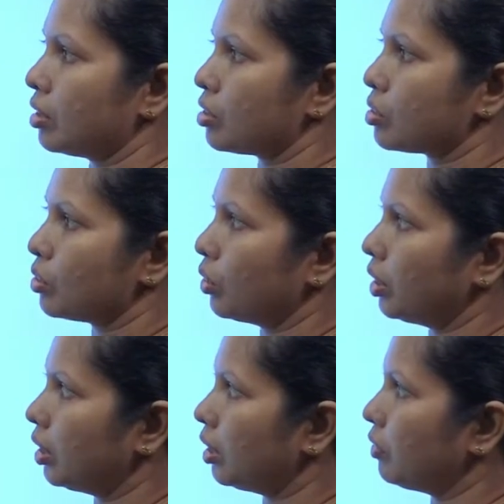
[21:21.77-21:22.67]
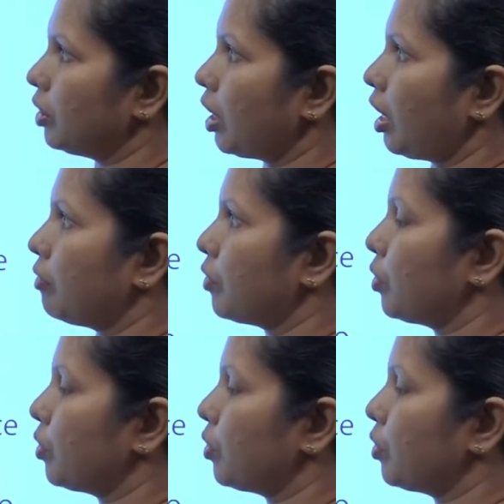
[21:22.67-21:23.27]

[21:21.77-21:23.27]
So here we have